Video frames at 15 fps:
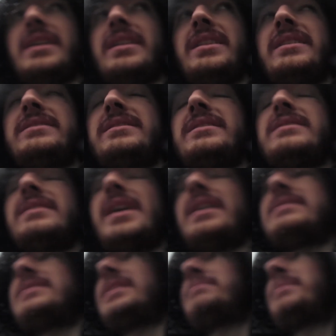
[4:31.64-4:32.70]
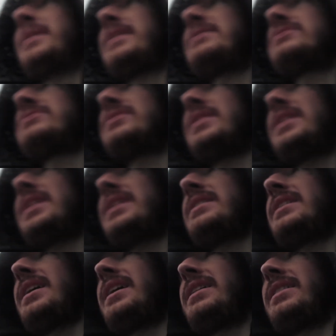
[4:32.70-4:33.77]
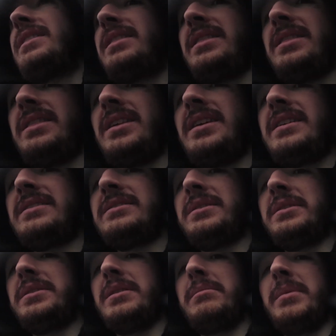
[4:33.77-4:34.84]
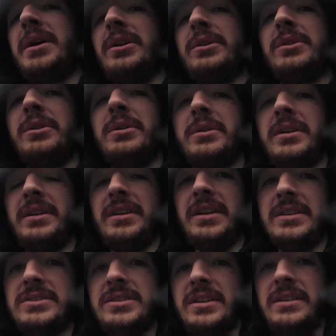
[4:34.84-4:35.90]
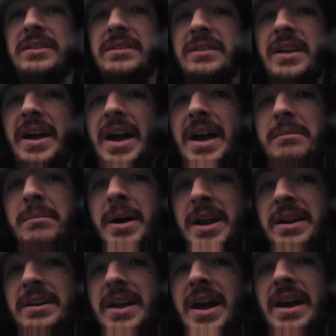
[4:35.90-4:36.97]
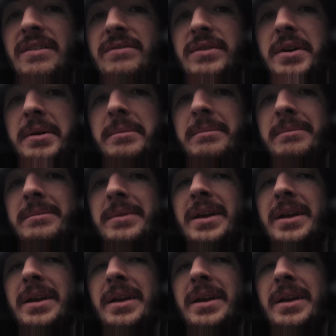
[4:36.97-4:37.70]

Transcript: This is Gnostic Mind Train, and these are the medical conditions that I might die from.